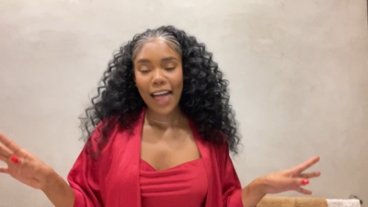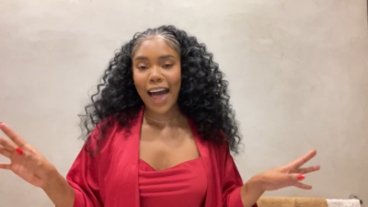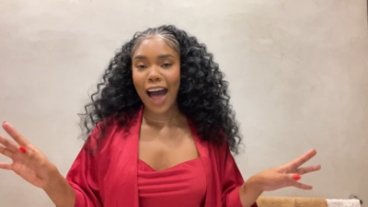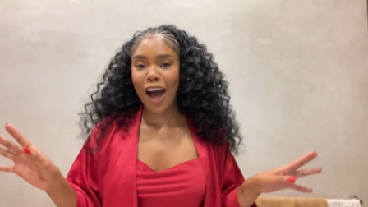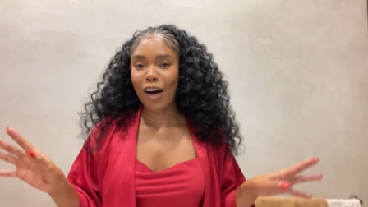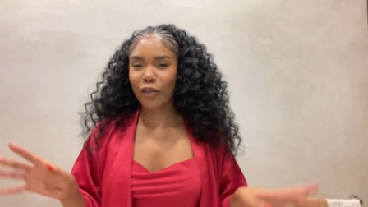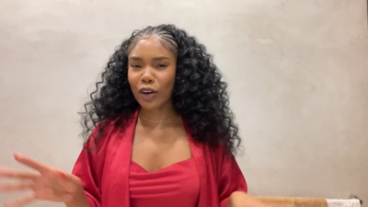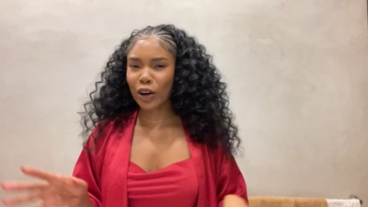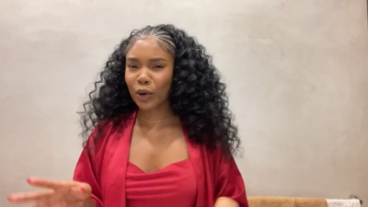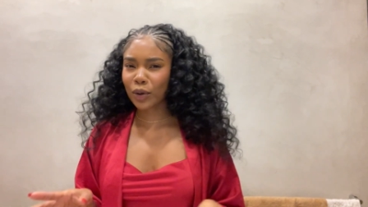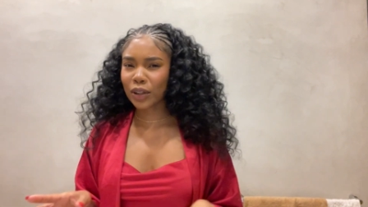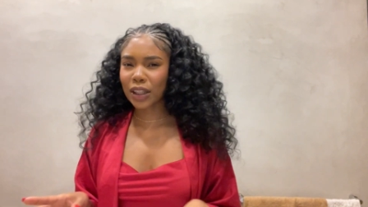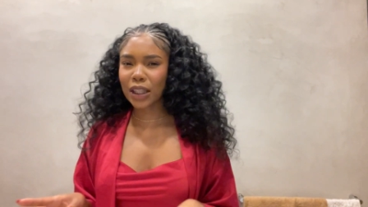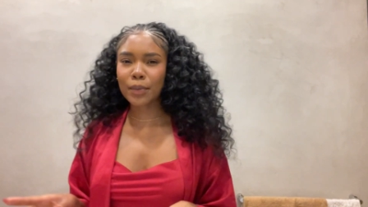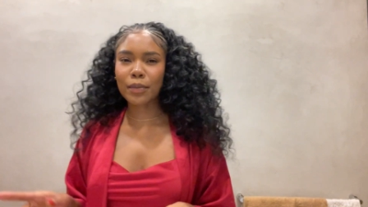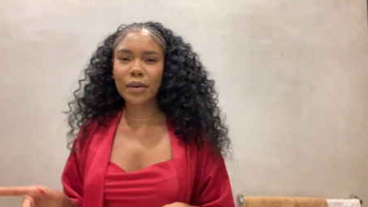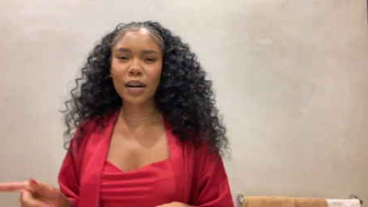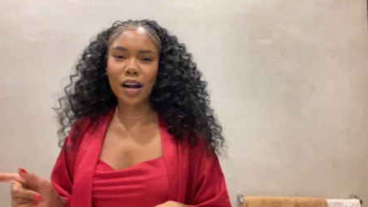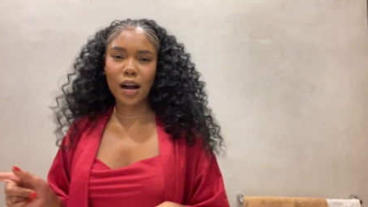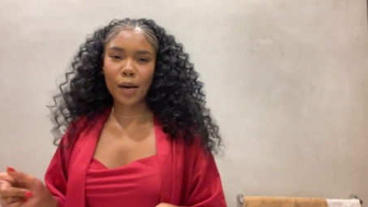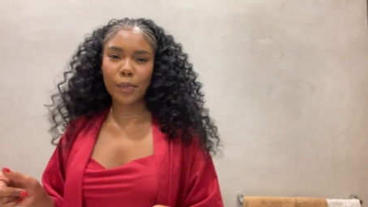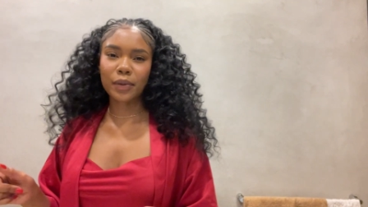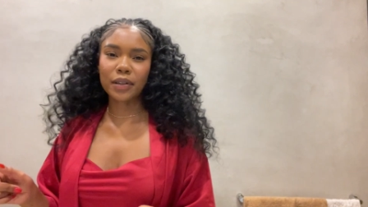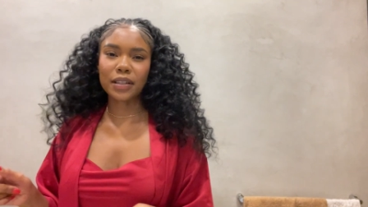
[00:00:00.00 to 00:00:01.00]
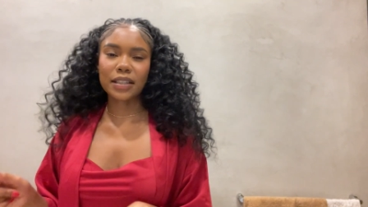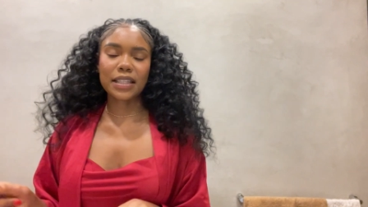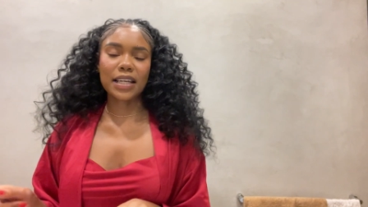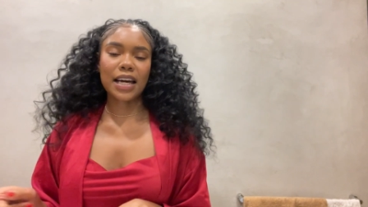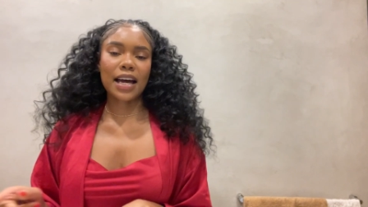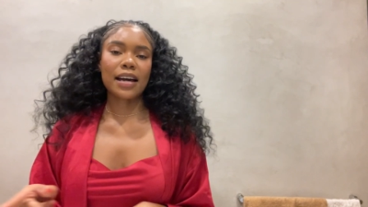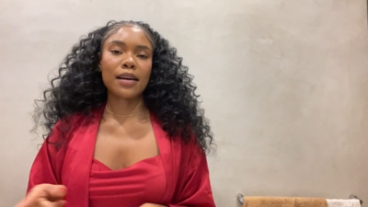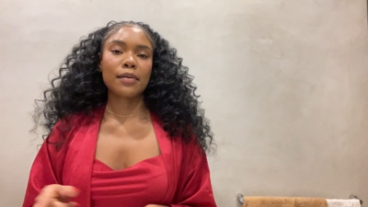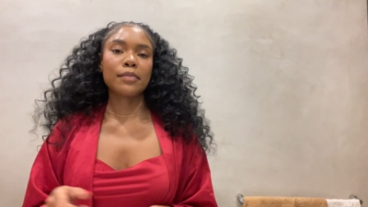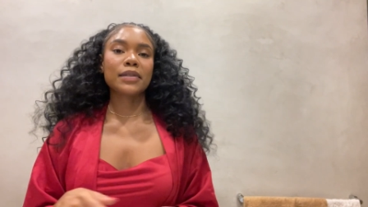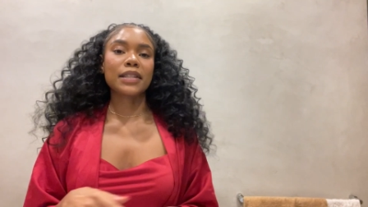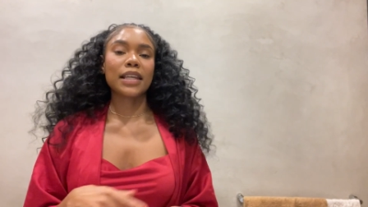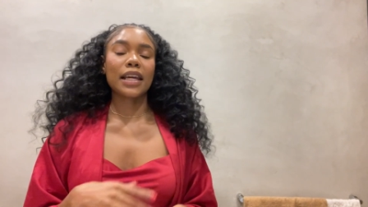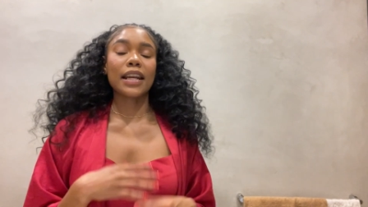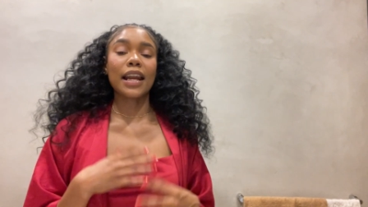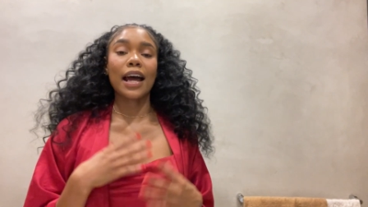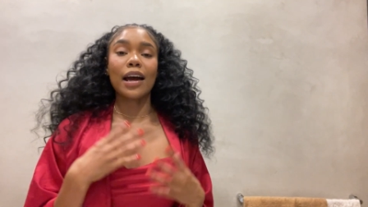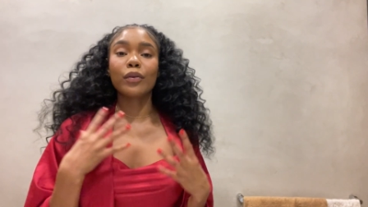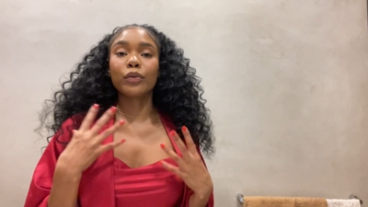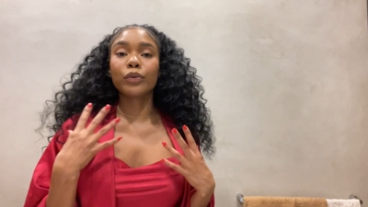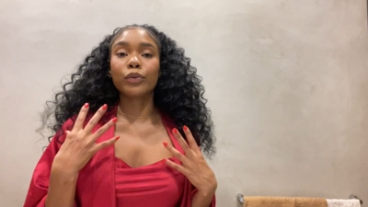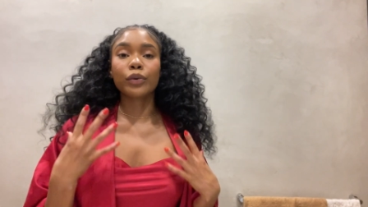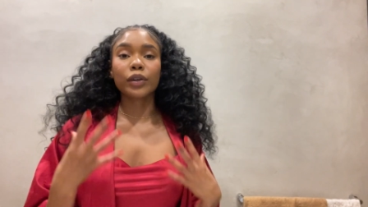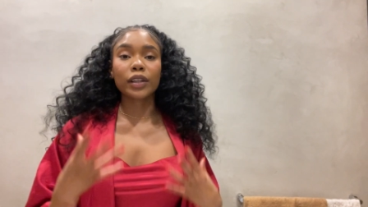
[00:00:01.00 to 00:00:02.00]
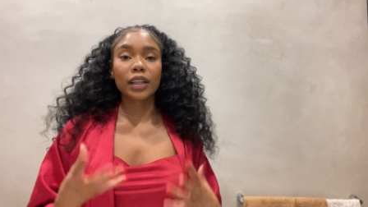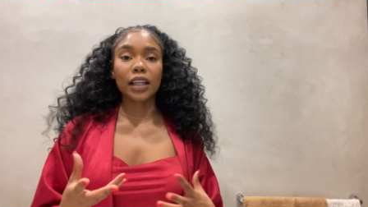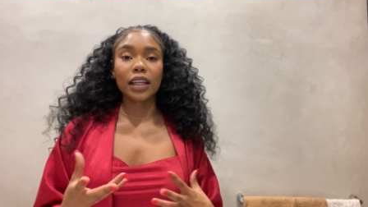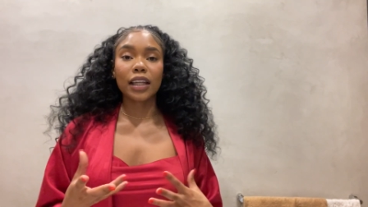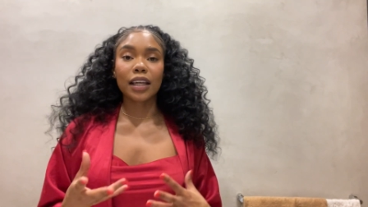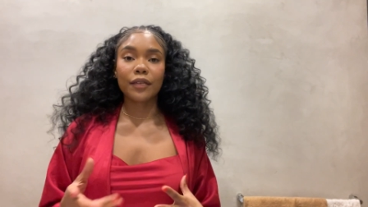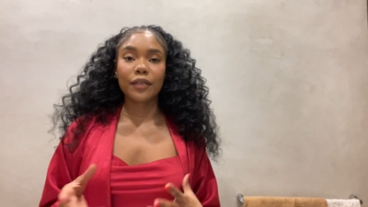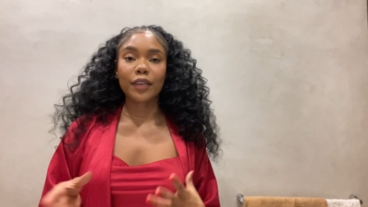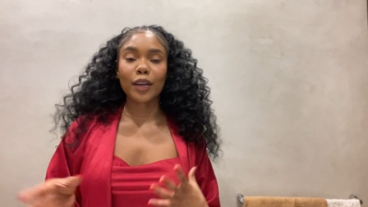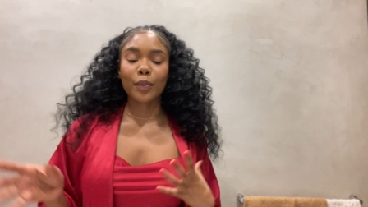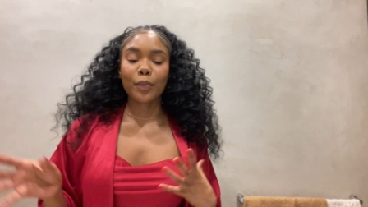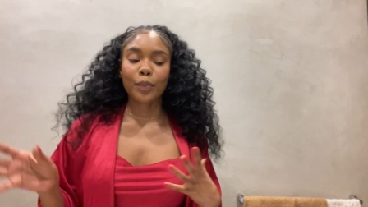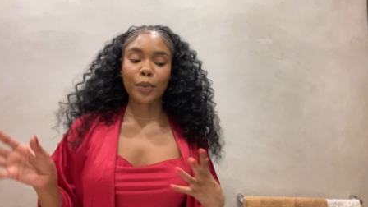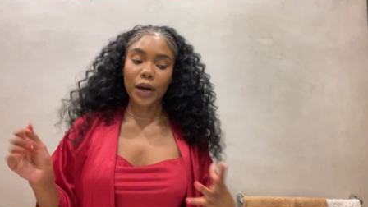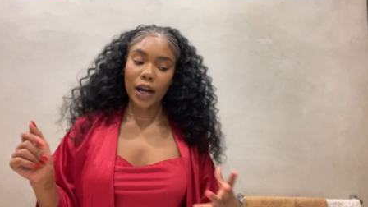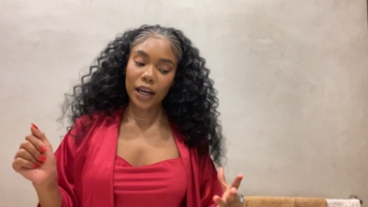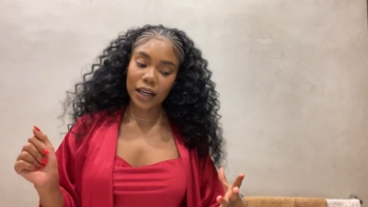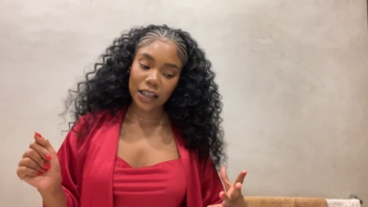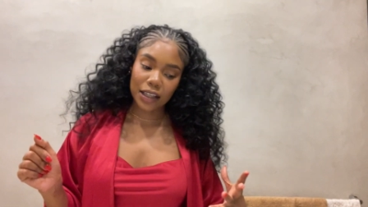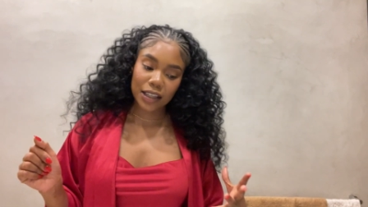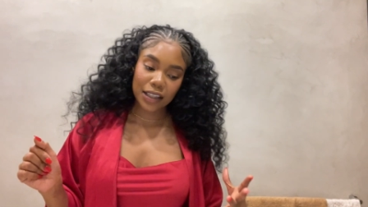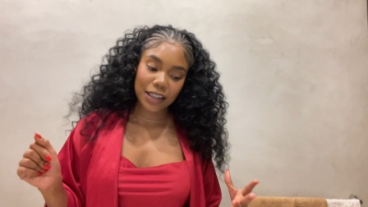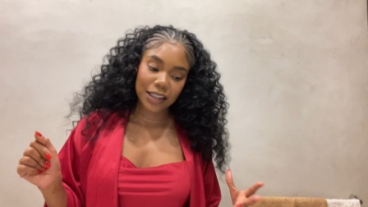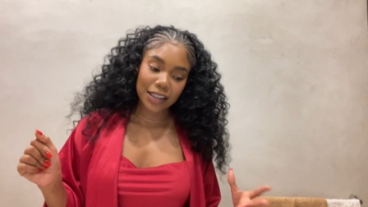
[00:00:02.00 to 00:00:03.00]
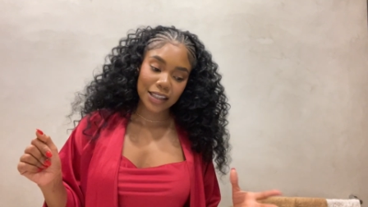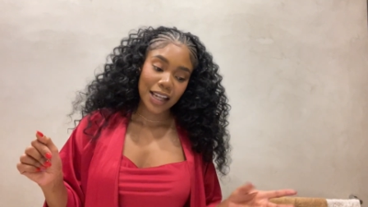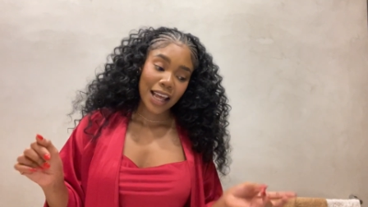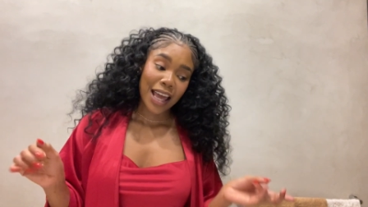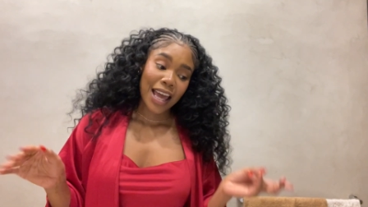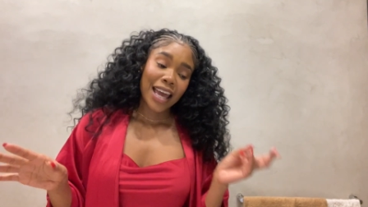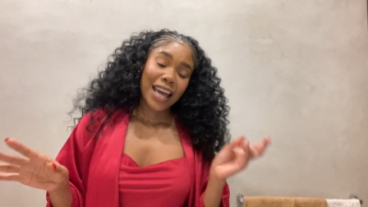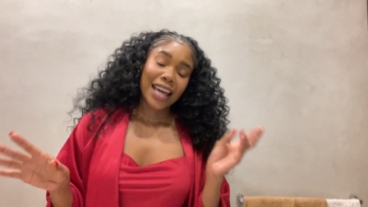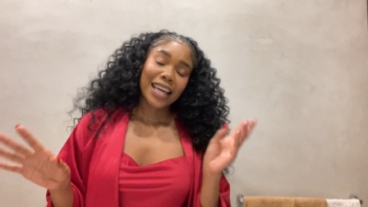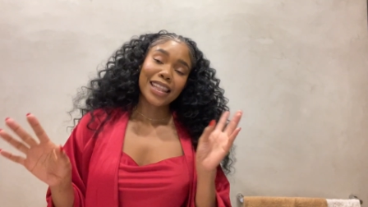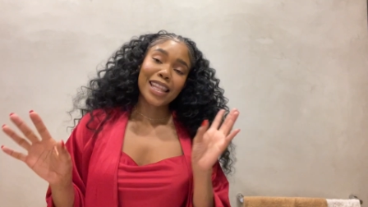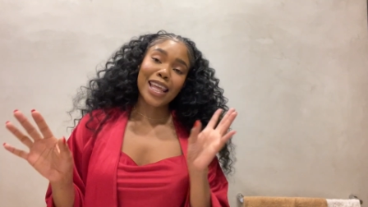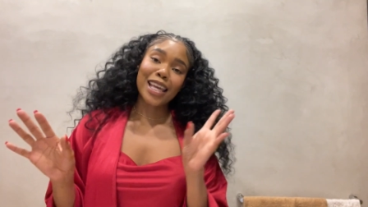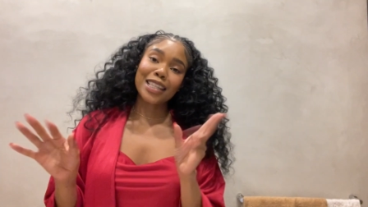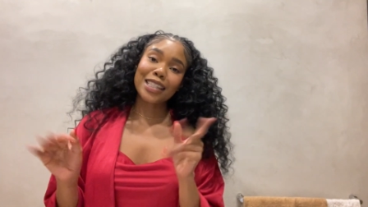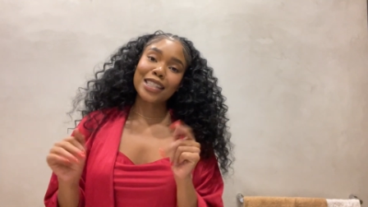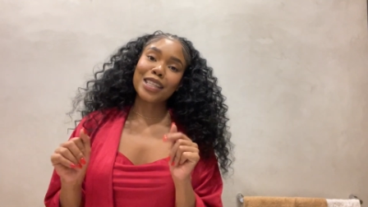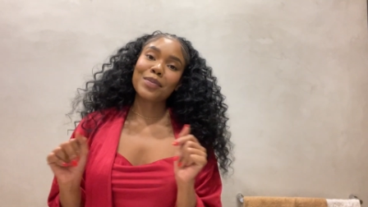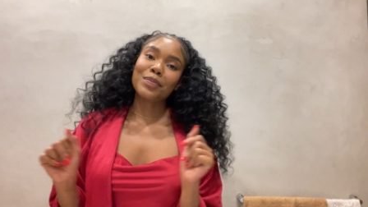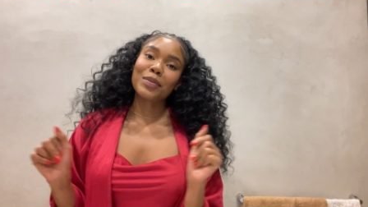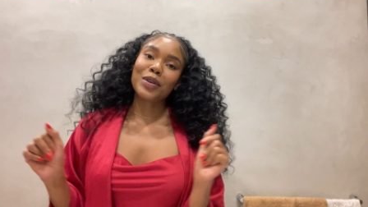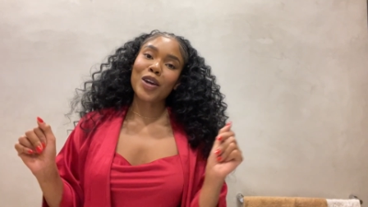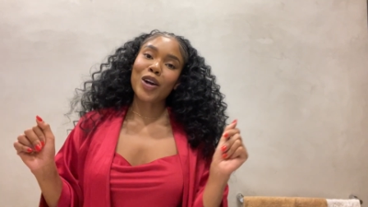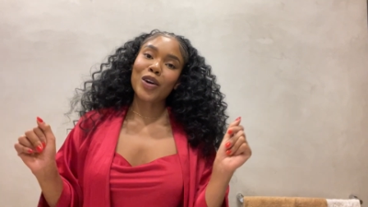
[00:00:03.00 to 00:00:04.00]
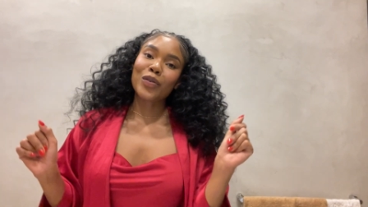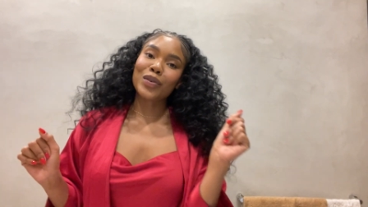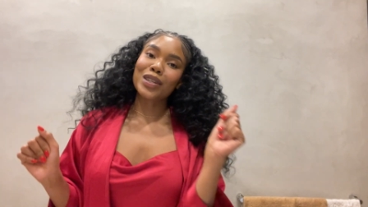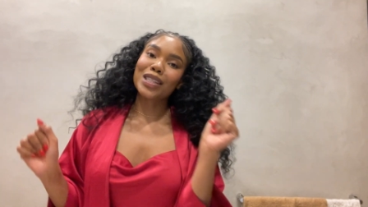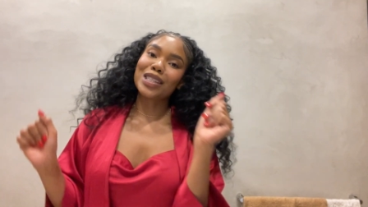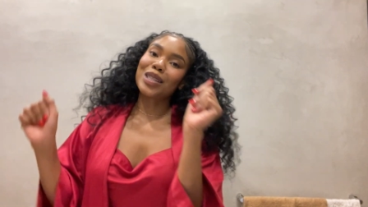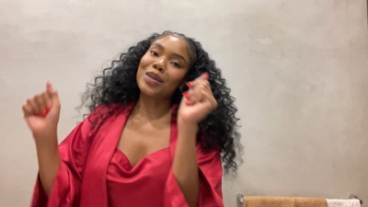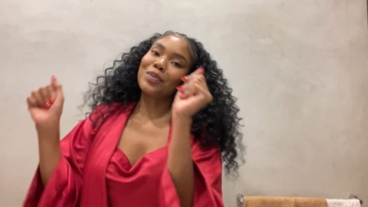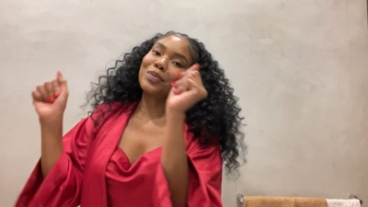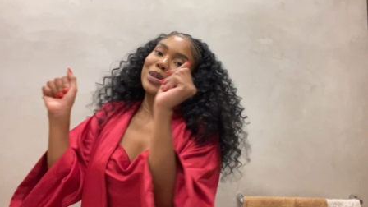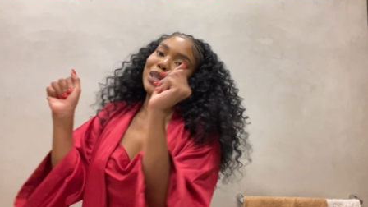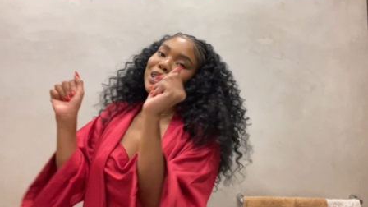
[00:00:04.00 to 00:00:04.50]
I worked with them a couple of times and I really love their products. They sent me up with some